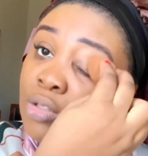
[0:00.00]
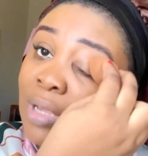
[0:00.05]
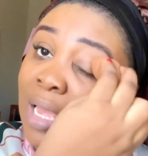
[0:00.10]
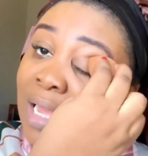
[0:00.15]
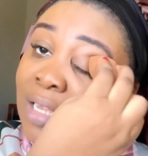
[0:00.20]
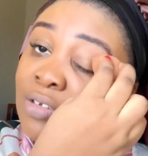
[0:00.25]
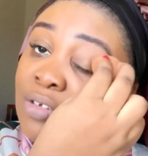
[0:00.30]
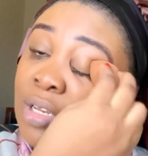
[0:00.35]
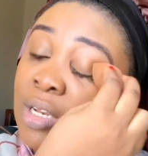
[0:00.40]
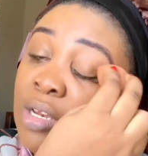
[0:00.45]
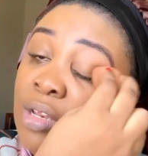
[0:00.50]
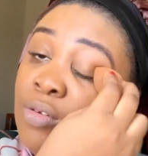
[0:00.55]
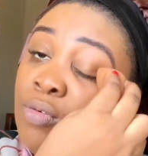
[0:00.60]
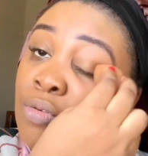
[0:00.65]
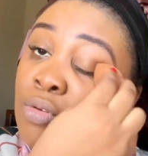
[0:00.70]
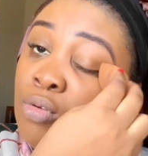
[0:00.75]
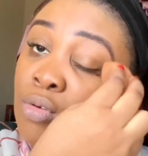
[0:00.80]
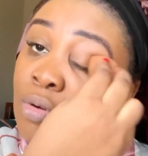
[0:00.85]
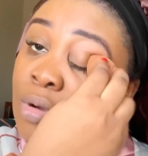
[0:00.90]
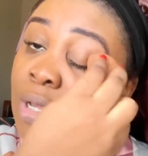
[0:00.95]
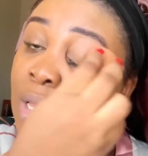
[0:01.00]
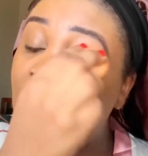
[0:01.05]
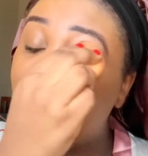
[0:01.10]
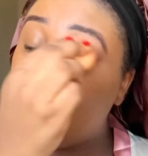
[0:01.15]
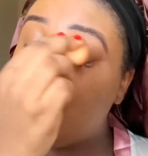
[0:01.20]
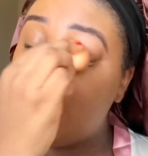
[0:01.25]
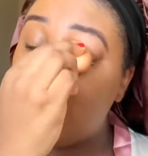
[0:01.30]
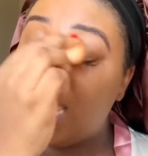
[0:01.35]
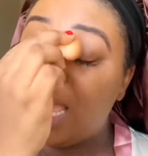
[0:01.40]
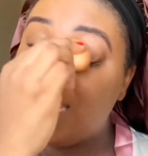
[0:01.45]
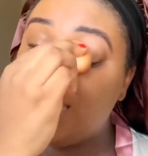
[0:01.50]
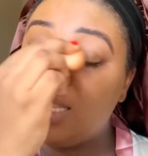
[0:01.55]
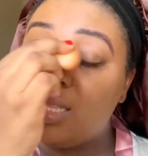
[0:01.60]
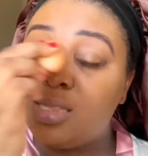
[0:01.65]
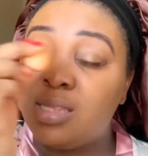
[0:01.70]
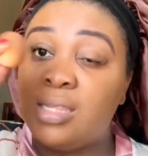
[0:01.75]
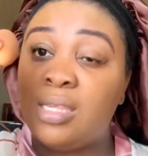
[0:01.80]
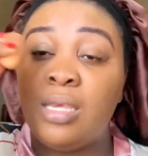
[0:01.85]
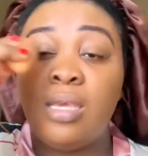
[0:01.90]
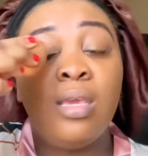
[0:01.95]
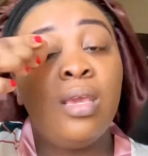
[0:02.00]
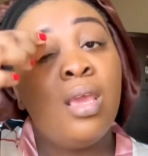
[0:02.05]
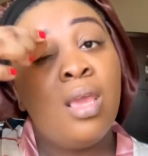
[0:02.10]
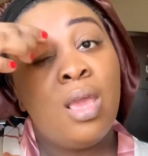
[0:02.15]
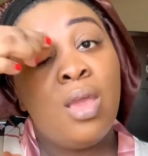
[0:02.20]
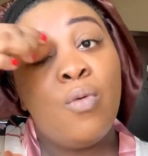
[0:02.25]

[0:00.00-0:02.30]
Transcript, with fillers: to actually look in reality